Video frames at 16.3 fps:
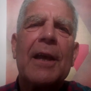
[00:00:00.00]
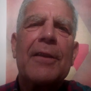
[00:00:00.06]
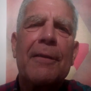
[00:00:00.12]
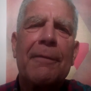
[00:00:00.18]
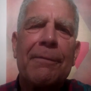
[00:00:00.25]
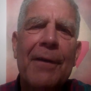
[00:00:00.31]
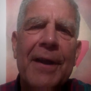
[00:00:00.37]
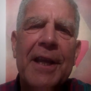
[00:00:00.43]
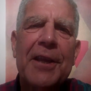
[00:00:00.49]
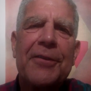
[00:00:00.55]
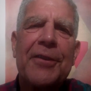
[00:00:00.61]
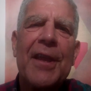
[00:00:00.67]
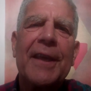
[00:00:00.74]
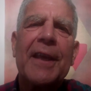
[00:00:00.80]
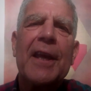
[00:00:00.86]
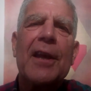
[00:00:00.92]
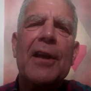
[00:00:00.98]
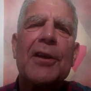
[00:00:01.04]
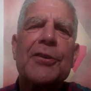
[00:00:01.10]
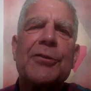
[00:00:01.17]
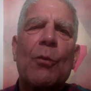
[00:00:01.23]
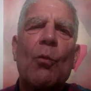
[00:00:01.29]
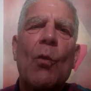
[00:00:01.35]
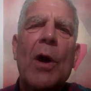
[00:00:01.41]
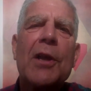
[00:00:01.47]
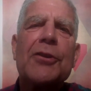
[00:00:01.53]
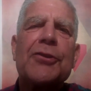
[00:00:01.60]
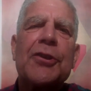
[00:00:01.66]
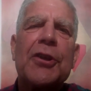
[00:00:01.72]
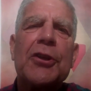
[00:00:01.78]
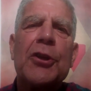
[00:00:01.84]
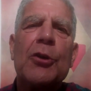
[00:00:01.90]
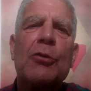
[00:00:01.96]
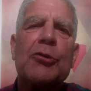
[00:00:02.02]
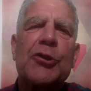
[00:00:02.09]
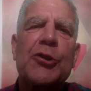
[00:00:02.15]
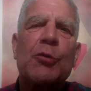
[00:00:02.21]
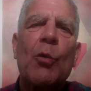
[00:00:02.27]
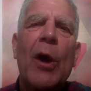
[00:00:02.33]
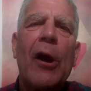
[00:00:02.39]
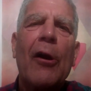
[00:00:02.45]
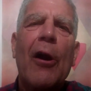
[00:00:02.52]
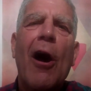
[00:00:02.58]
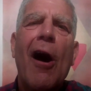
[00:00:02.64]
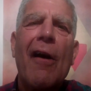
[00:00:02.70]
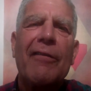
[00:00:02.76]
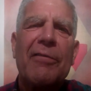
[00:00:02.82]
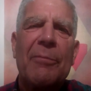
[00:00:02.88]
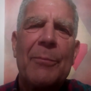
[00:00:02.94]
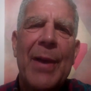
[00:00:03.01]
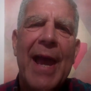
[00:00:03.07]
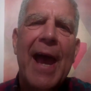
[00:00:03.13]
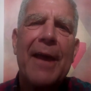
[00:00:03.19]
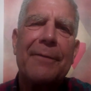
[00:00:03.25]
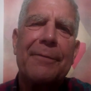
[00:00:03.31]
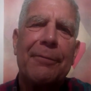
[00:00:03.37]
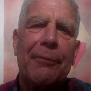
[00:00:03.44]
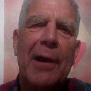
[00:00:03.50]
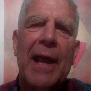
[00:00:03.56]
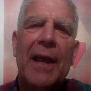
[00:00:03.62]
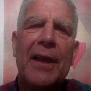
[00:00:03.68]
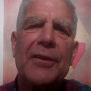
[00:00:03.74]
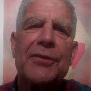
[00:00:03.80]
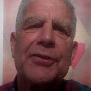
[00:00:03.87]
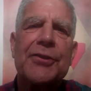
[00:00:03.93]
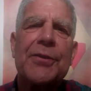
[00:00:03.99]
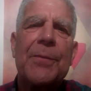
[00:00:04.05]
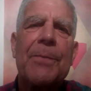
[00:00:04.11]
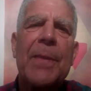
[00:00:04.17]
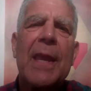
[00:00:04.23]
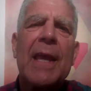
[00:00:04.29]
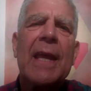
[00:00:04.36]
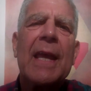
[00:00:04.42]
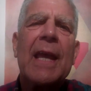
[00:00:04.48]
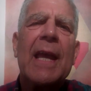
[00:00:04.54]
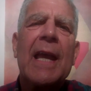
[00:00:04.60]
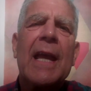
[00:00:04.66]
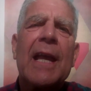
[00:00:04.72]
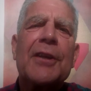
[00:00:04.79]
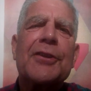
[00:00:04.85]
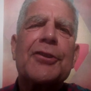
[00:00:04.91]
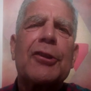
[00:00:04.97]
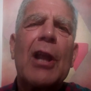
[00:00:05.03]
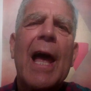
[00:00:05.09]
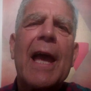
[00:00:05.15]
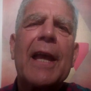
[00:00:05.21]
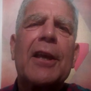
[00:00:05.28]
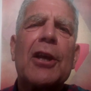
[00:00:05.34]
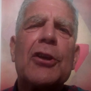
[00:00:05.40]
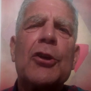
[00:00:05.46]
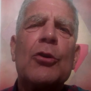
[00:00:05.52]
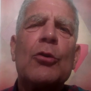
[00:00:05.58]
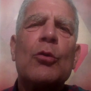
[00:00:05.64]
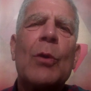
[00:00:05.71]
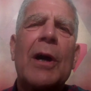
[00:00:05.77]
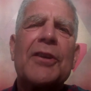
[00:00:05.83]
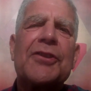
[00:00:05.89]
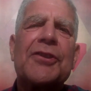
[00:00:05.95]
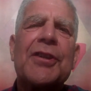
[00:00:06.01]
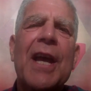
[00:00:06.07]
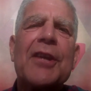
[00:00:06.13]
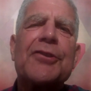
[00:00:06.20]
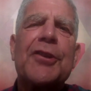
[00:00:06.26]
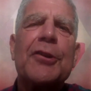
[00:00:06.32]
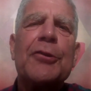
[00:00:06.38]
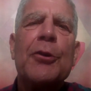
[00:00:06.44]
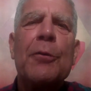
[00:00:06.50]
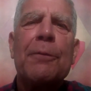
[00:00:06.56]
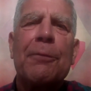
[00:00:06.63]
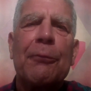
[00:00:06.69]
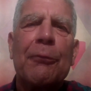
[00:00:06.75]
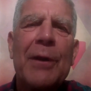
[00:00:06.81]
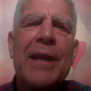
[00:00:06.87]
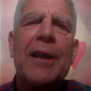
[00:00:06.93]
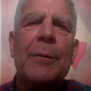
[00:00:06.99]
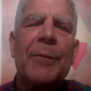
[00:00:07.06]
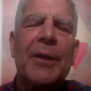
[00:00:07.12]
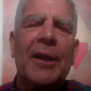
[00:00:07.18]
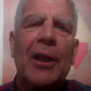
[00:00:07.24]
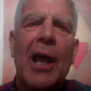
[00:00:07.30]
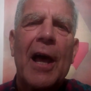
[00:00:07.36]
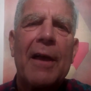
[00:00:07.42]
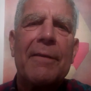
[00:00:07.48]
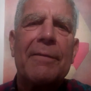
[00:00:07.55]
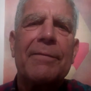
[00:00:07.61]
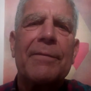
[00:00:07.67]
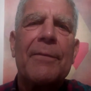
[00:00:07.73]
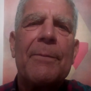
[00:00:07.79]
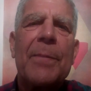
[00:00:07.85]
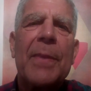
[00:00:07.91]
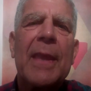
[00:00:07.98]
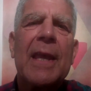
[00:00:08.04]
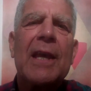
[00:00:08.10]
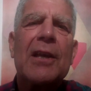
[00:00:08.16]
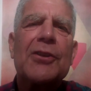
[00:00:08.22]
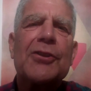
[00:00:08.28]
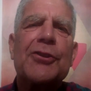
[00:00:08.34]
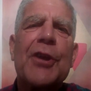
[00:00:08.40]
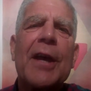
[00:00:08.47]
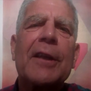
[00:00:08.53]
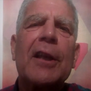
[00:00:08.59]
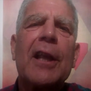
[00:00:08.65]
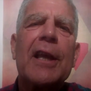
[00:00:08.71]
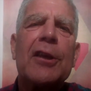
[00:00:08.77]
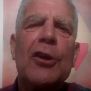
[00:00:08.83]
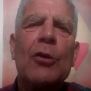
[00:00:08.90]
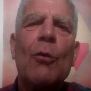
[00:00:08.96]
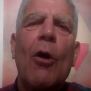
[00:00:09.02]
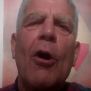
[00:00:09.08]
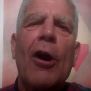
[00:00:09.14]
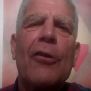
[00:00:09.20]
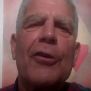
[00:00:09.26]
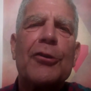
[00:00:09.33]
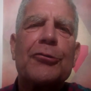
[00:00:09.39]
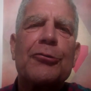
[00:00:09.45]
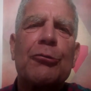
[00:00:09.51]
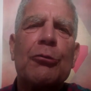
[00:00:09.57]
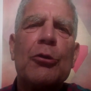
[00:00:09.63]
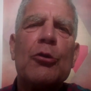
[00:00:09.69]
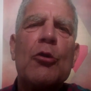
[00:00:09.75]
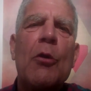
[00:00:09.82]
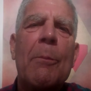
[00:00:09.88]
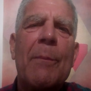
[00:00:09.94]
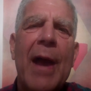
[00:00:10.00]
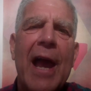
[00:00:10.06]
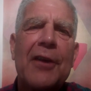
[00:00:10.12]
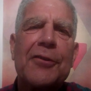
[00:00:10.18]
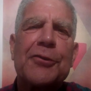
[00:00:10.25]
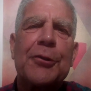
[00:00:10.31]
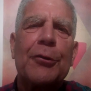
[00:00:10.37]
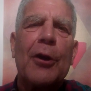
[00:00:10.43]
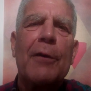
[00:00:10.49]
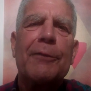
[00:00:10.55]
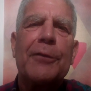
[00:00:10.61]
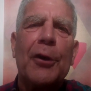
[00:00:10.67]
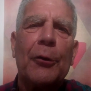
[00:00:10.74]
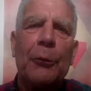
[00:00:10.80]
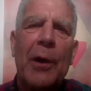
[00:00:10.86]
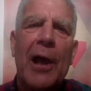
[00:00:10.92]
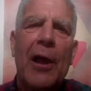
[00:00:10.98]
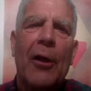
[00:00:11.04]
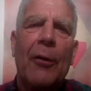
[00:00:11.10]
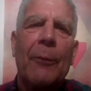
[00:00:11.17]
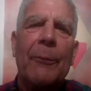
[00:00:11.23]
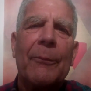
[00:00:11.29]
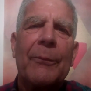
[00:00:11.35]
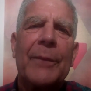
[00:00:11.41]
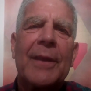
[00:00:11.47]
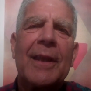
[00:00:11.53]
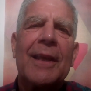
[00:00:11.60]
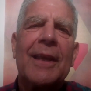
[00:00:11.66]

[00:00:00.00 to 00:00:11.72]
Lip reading: The funny thing is, once you swear off bad friends, it's like you sense a new freedom in life. Suddenly you are the true master of your realm.